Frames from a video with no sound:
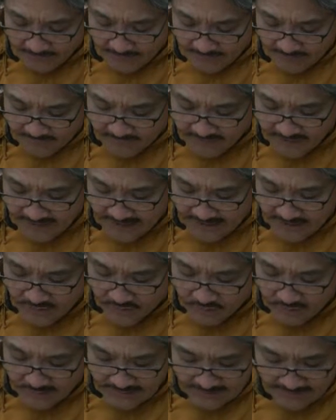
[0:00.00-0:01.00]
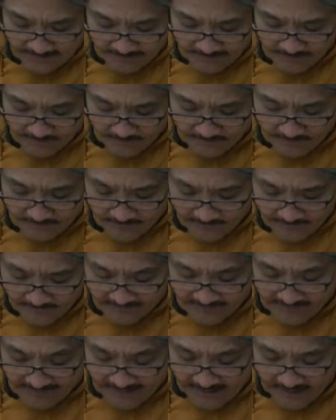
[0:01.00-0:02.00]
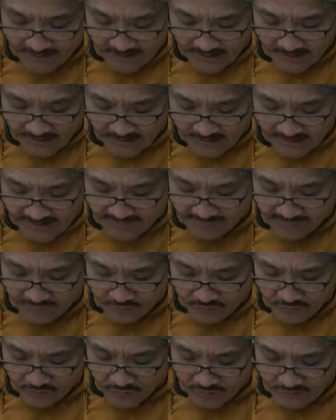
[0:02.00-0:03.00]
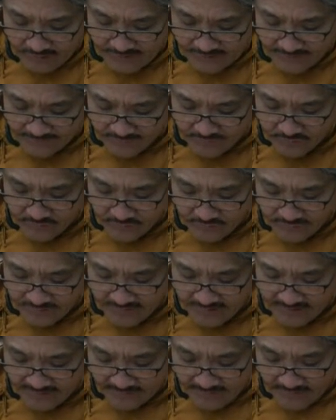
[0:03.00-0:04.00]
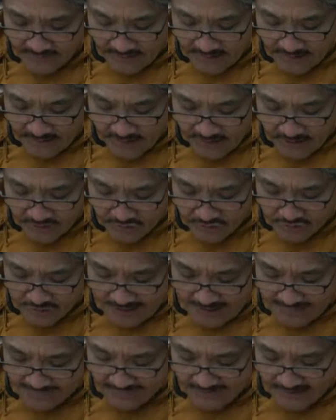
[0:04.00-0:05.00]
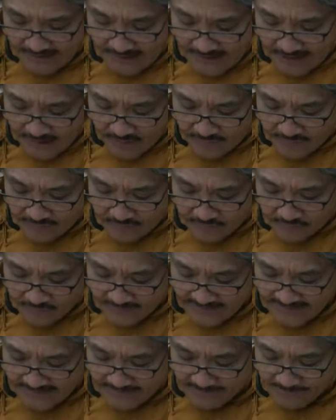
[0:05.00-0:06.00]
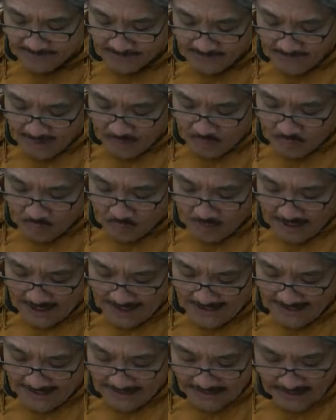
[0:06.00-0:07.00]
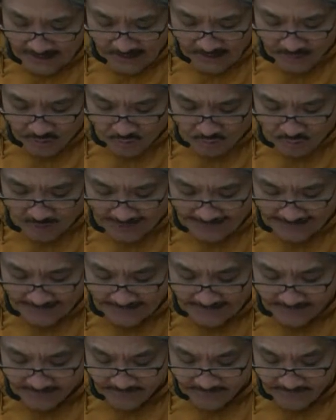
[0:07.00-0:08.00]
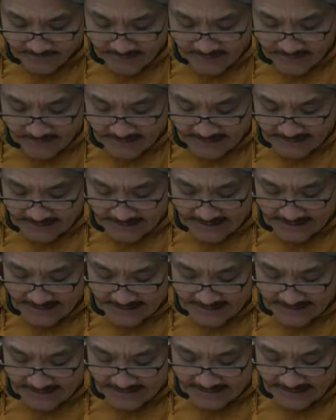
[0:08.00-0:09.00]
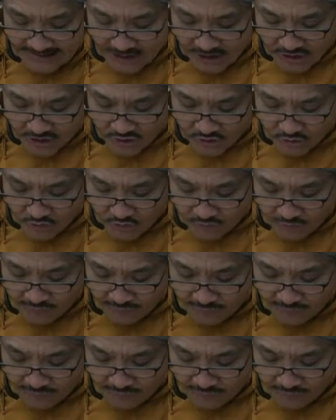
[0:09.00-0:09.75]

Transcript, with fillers: free yourself from fear, devote yourself to start striving for wisdom. Why quiet uh, needlessly do you